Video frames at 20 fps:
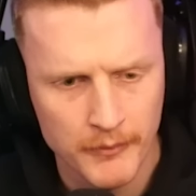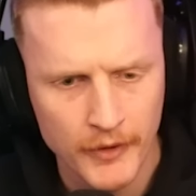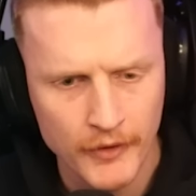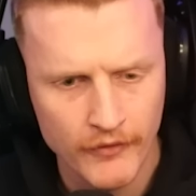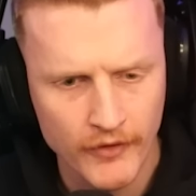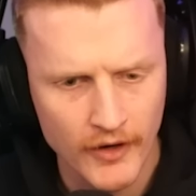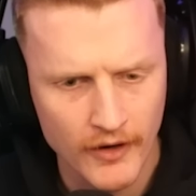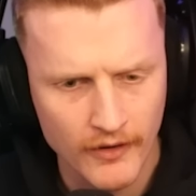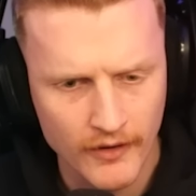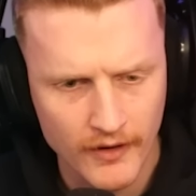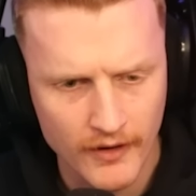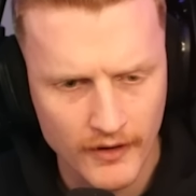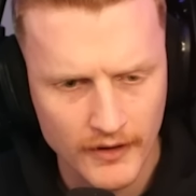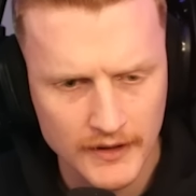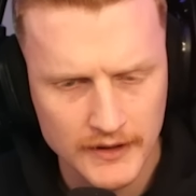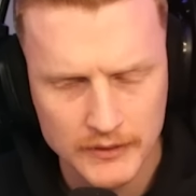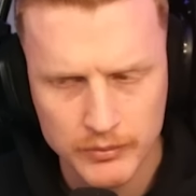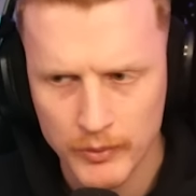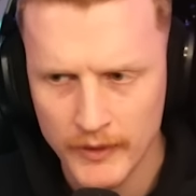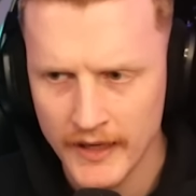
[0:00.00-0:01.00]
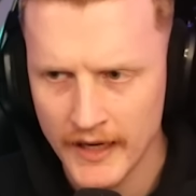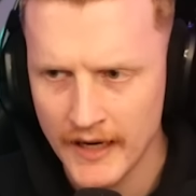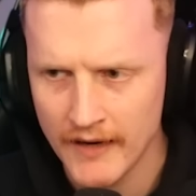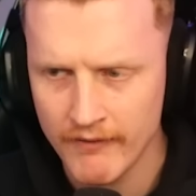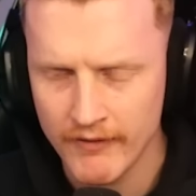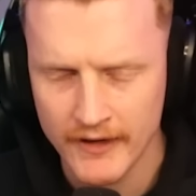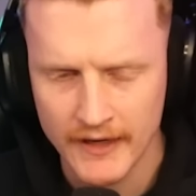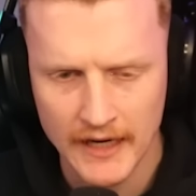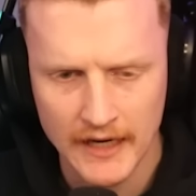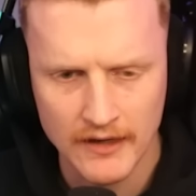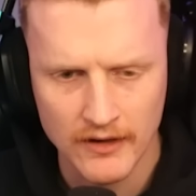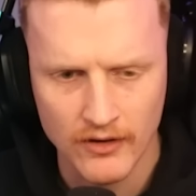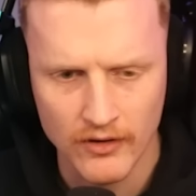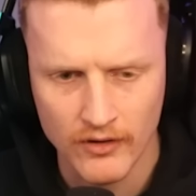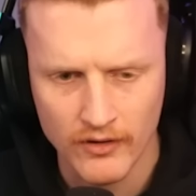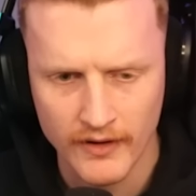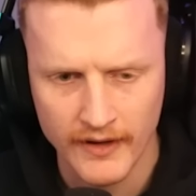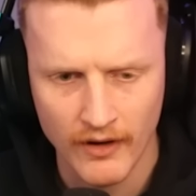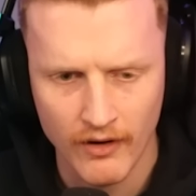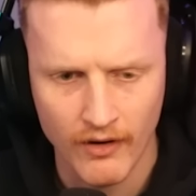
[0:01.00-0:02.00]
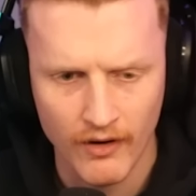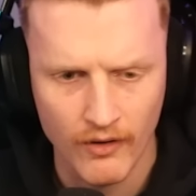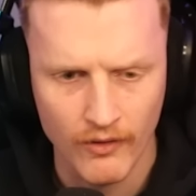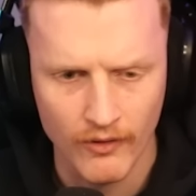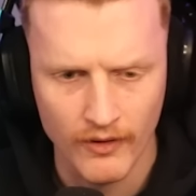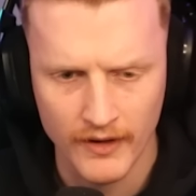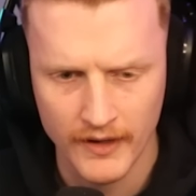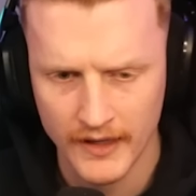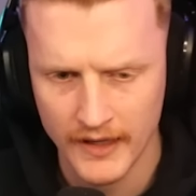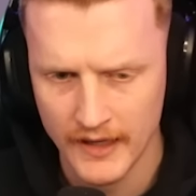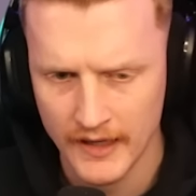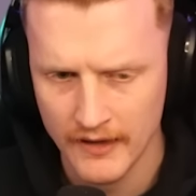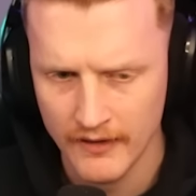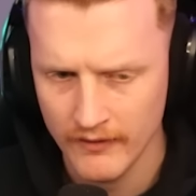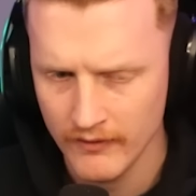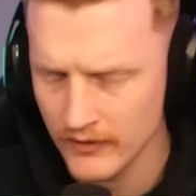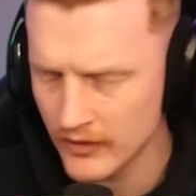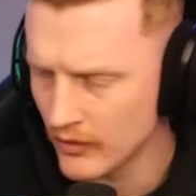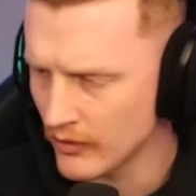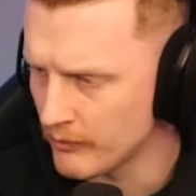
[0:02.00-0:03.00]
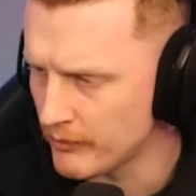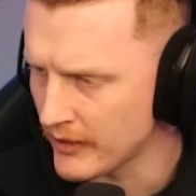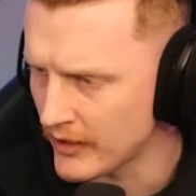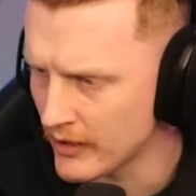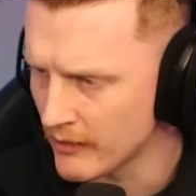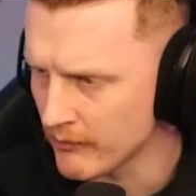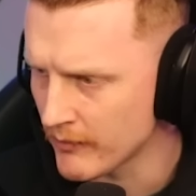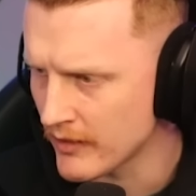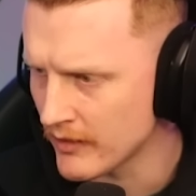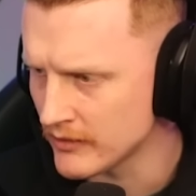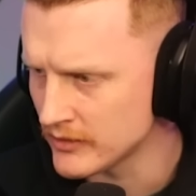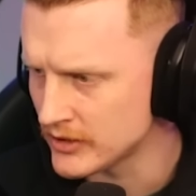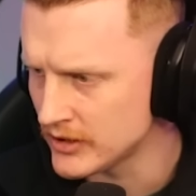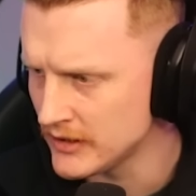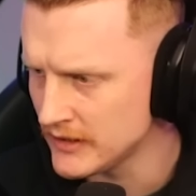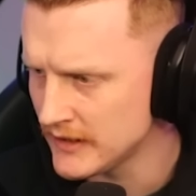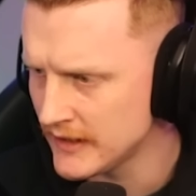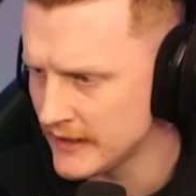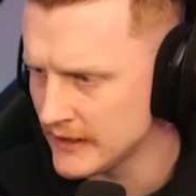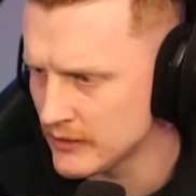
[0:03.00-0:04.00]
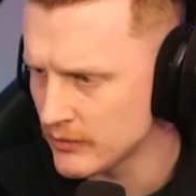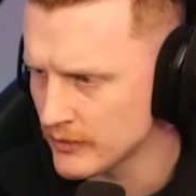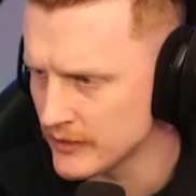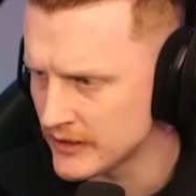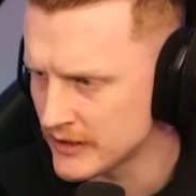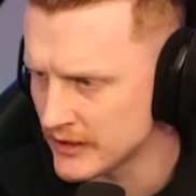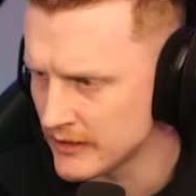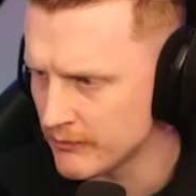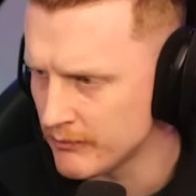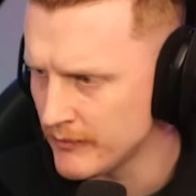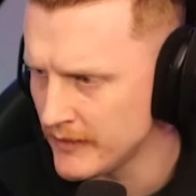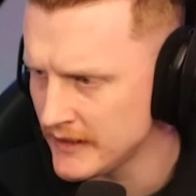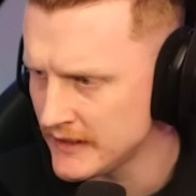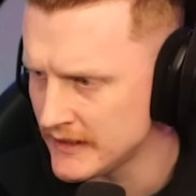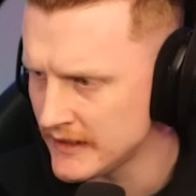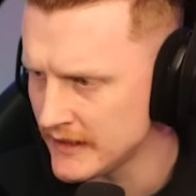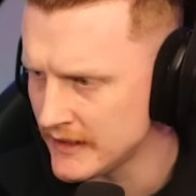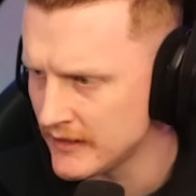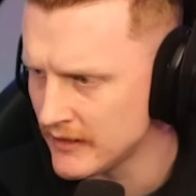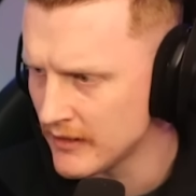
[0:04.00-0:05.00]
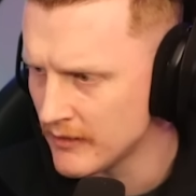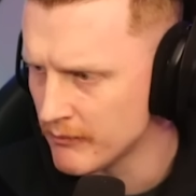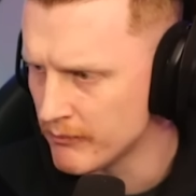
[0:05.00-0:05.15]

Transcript: Moving on, guys, we have an analogue horror here called Become Conscious. This was submitted